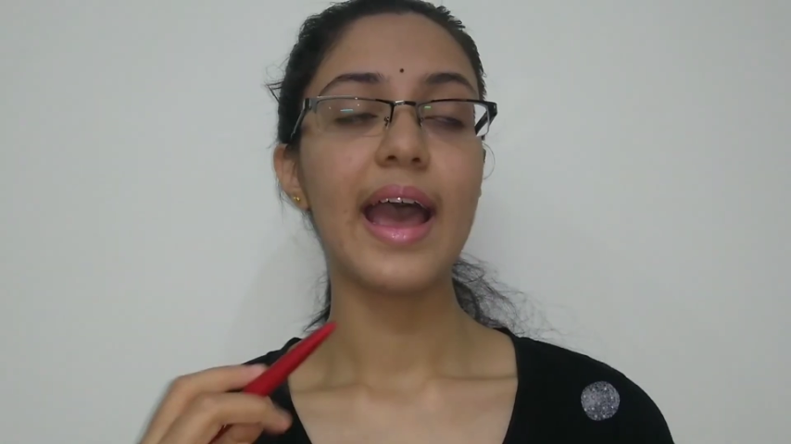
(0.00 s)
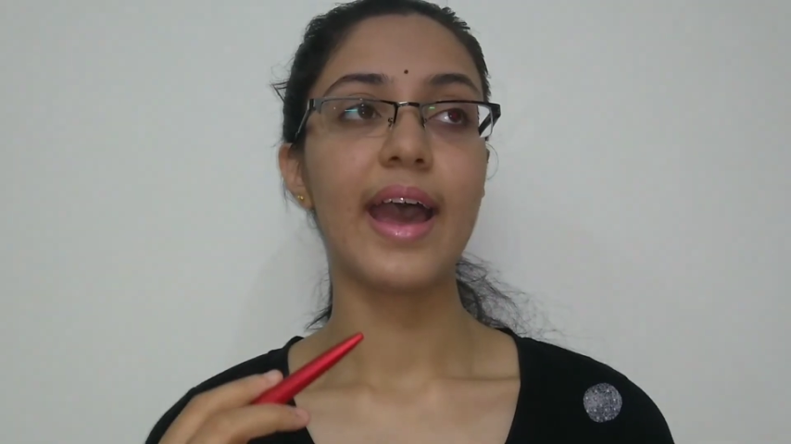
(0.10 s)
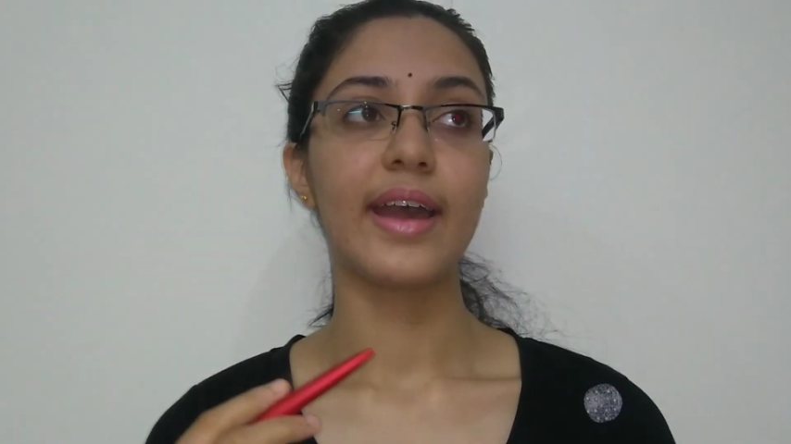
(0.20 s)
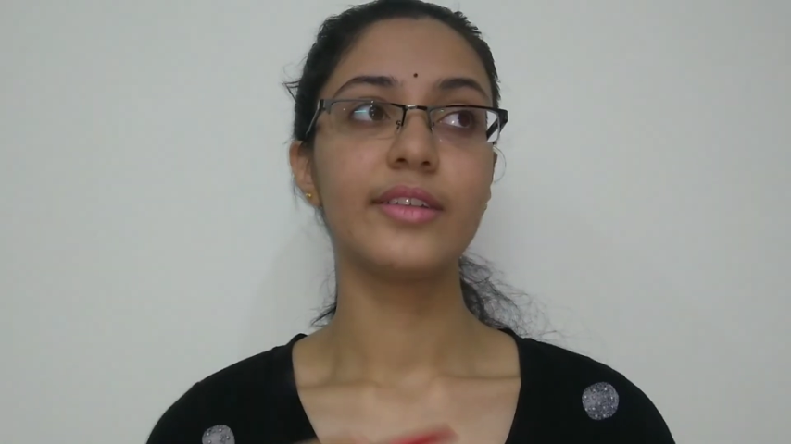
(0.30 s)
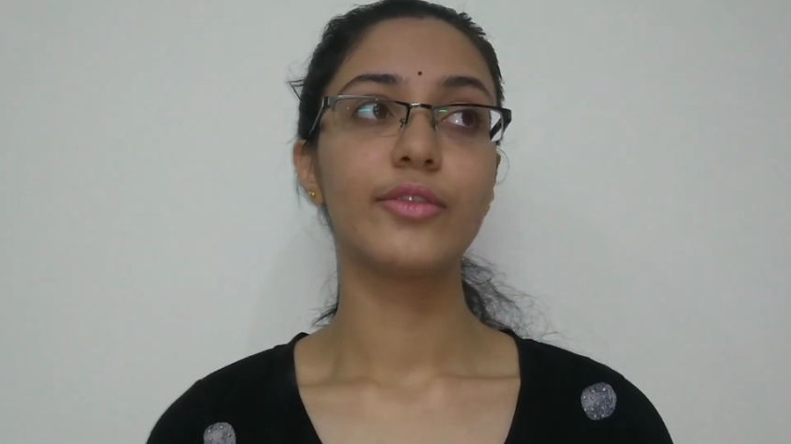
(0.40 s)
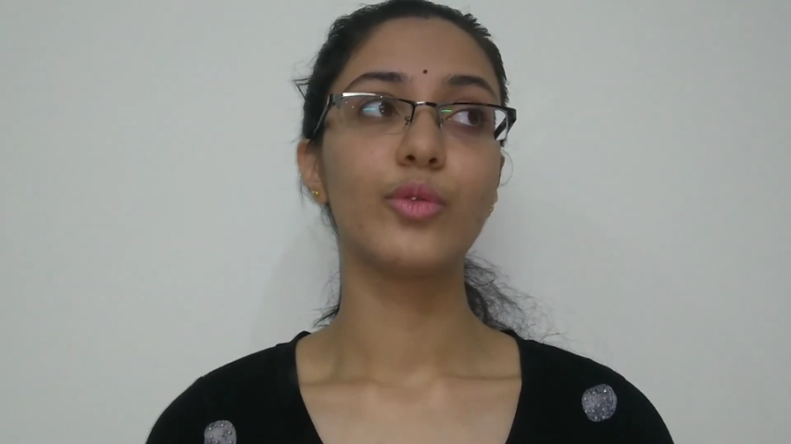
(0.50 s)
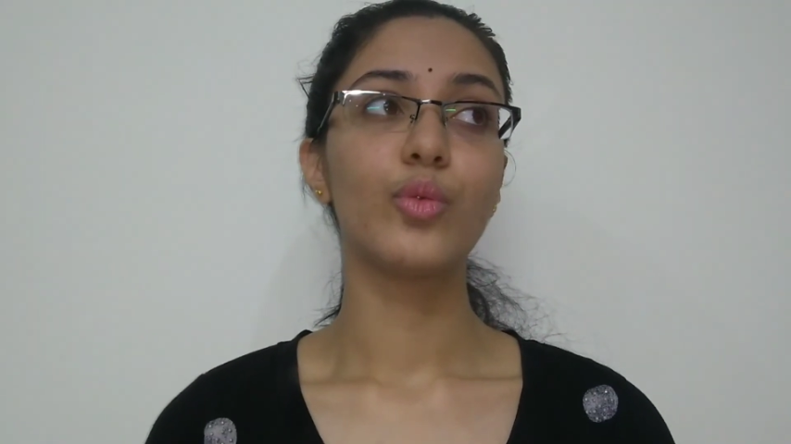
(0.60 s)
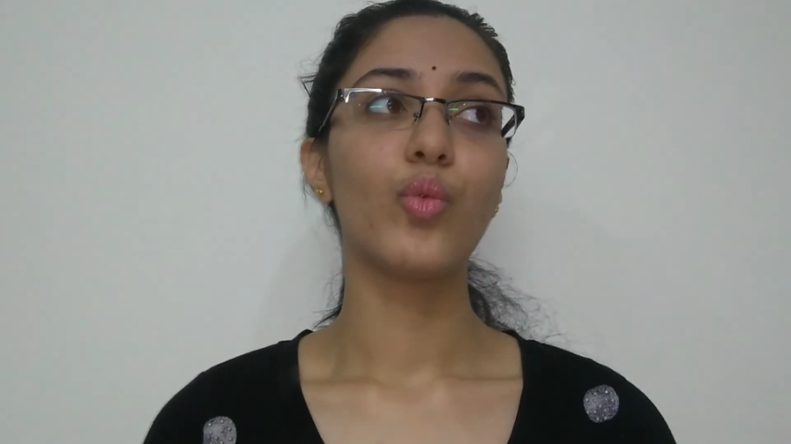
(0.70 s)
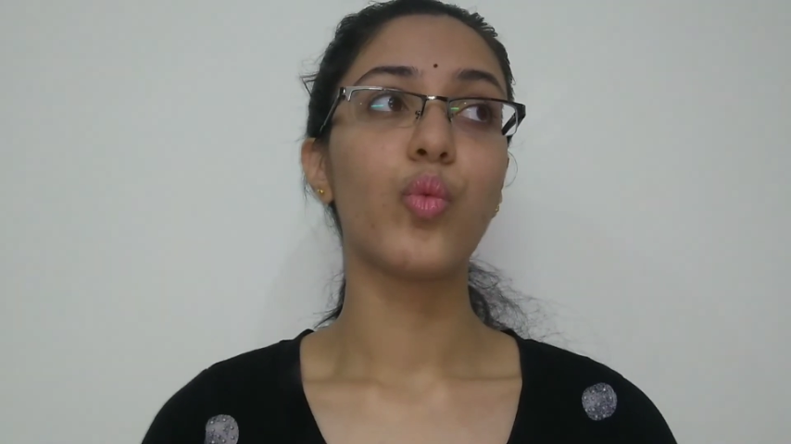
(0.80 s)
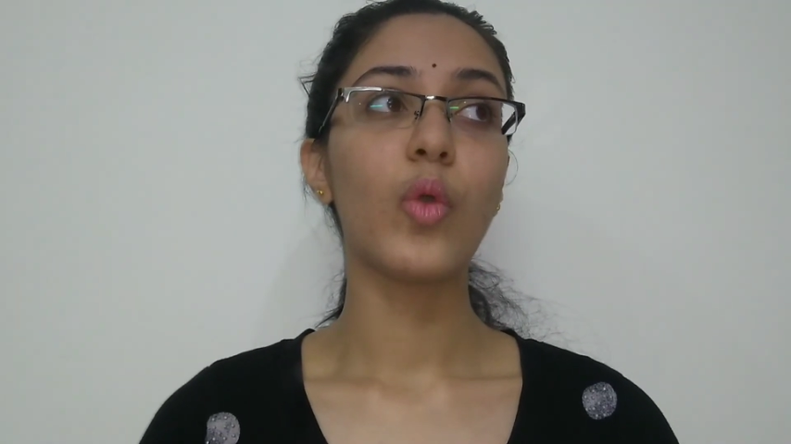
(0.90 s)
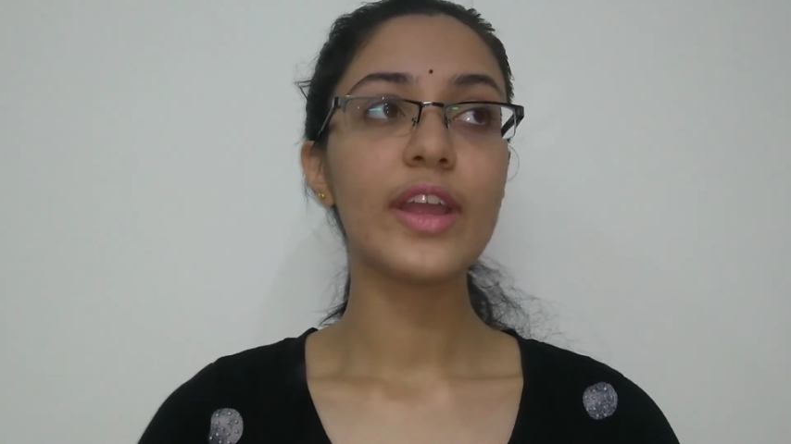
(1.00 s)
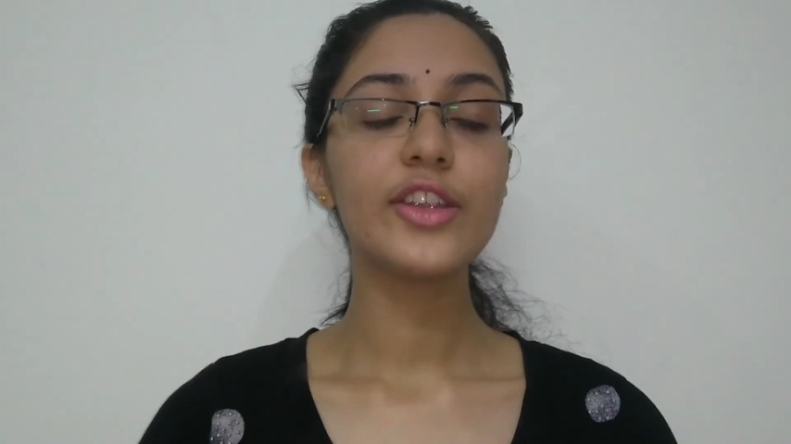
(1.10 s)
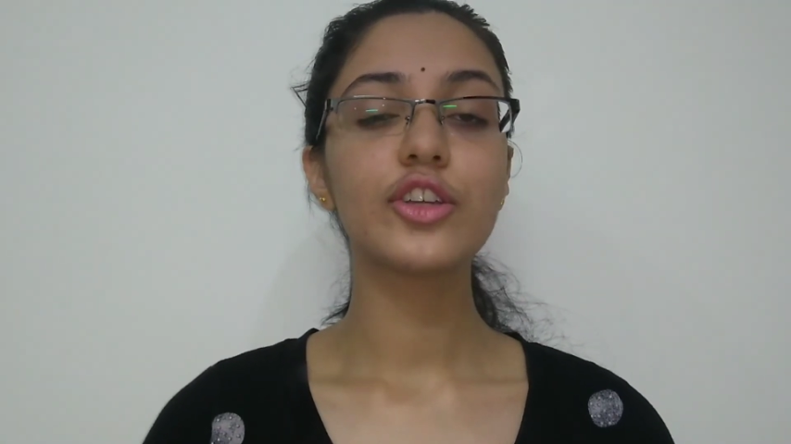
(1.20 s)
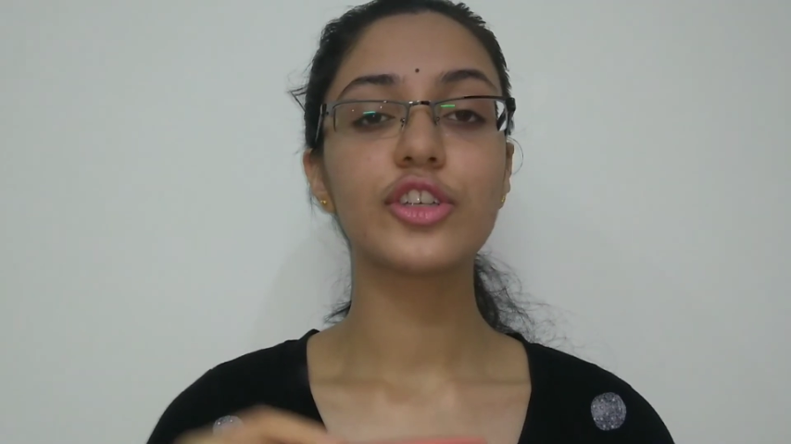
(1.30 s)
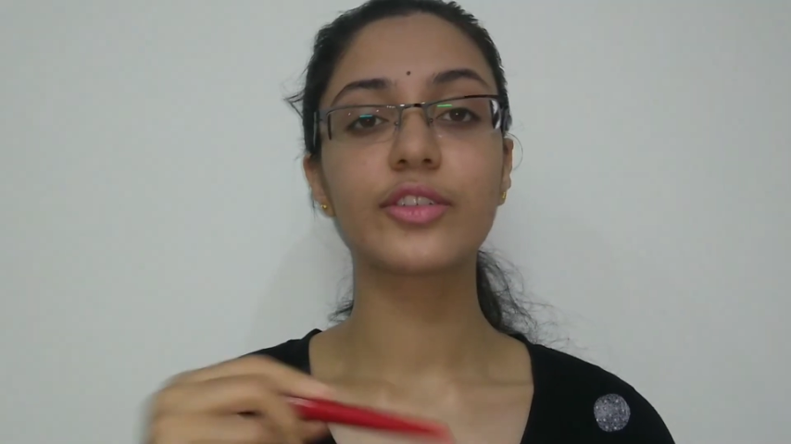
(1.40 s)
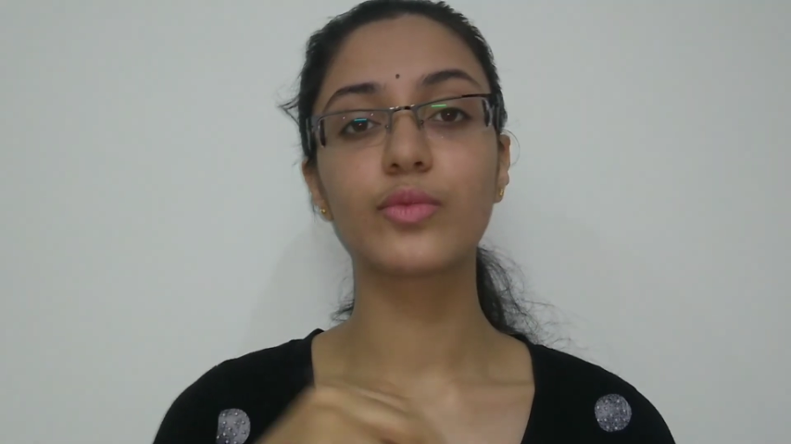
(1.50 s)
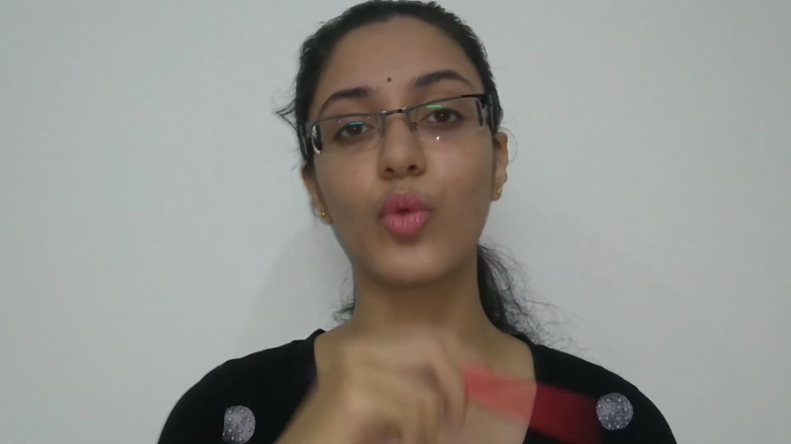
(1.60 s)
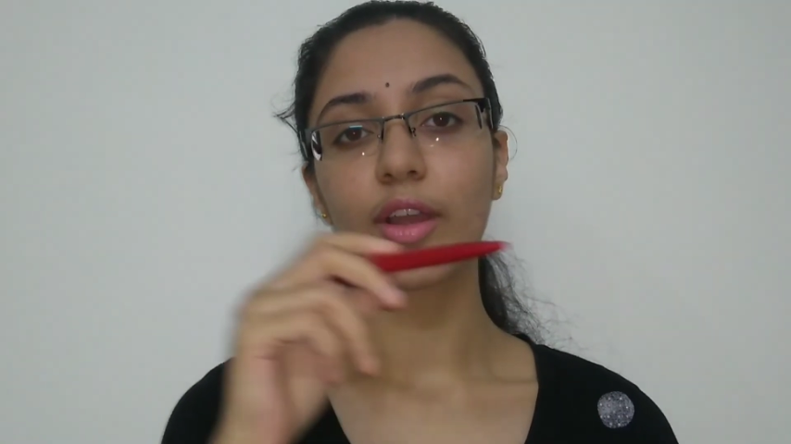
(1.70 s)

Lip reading: And when you're just